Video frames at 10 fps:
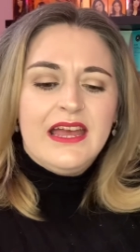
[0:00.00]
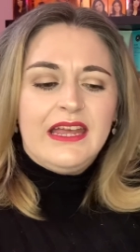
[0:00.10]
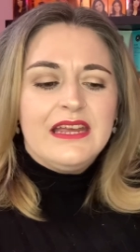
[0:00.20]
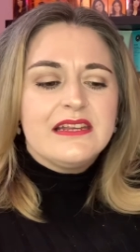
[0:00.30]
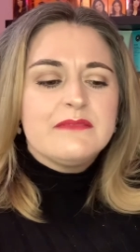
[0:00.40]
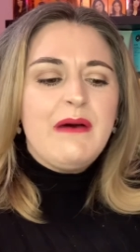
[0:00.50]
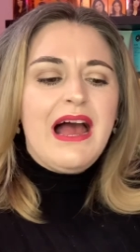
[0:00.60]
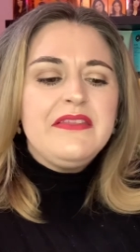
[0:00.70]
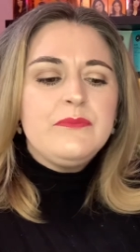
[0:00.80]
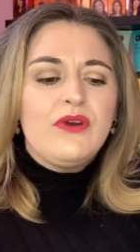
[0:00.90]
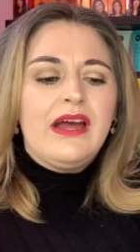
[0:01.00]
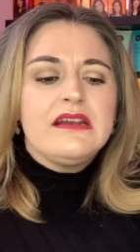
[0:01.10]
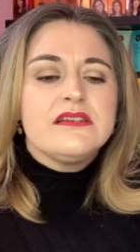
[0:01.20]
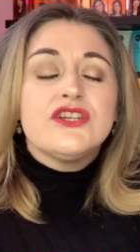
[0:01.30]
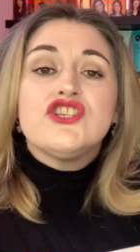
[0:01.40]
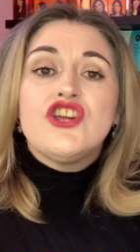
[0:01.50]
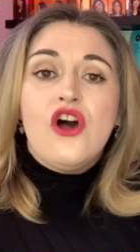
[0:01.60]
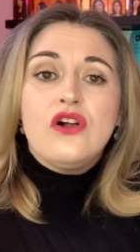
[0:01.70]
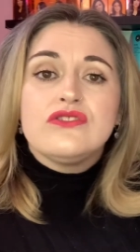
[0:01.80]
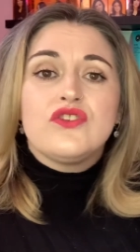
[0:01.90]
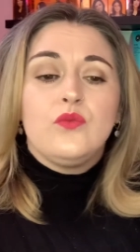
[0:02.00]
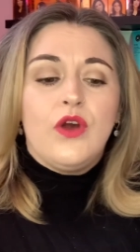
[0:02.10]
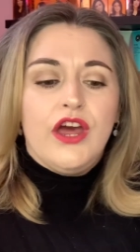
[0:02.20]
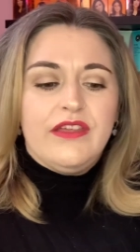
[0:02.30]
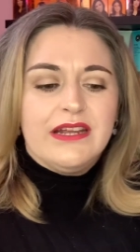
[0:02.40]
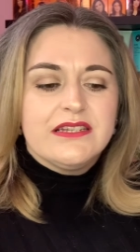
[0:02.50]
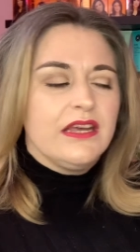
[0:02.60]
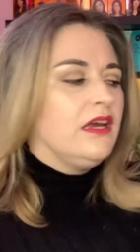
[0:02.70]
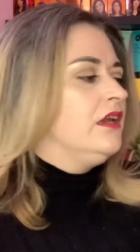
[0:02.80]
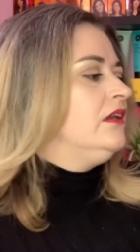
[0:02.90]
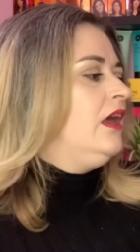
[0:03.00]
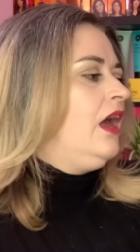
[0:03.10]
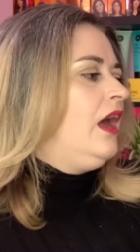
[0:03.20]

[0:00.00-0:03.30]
It is by the brand Charles Worthington